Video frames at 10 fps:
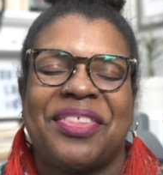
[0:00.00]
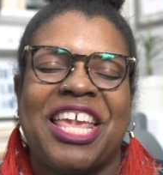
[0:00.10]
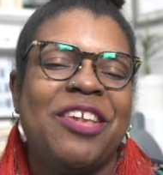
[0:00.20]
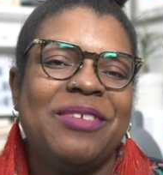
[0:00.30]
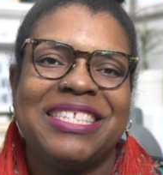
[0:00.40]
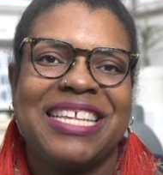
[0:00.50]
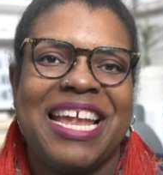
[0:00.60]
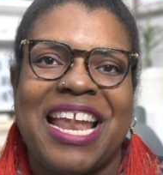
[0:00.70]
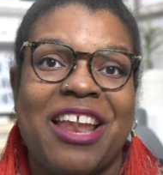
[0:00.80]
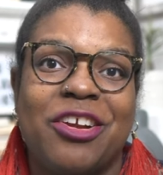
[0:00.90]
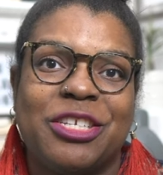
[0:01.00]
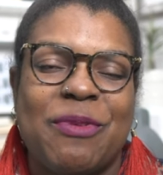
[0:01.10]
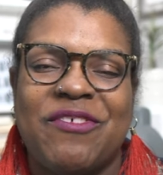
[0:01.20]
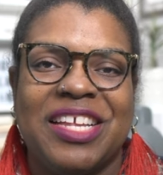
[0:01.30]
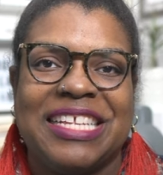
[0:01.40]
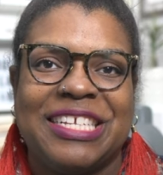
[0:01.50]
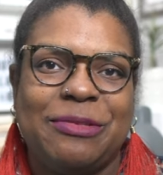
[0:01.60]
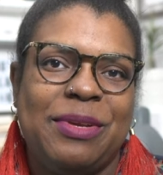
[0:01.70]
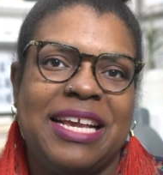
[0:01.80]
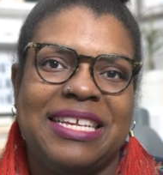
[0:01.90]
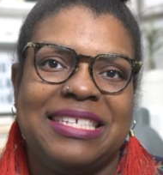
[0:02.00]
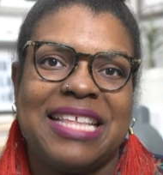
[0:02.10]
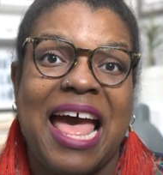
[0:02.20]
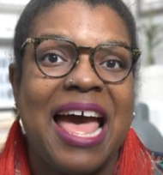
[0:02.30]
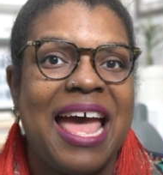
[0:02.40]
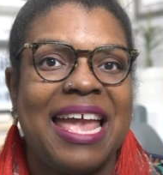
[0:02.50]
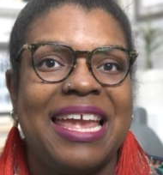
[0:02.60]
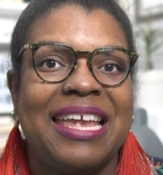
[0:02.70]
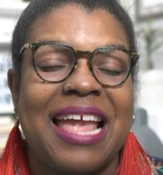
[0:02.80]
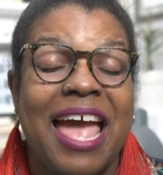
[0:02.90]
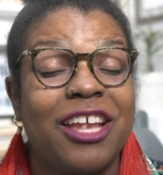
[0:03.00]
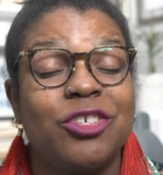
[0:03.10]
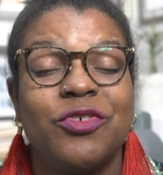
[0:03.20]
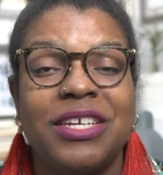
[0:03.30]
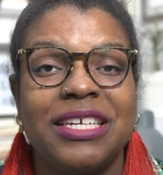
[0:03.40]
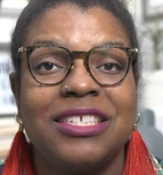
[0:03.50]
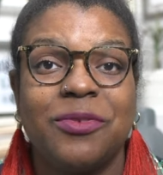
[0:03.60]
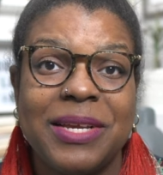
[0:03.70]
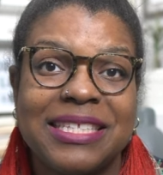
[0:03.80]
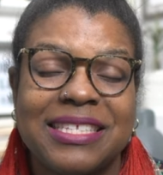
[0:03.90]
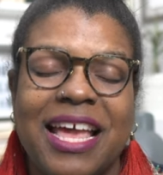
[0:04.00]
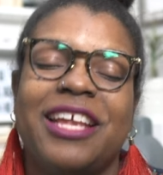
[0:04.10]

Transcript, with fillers: even saying that it hurts my feelings because I I enjoy sweets. I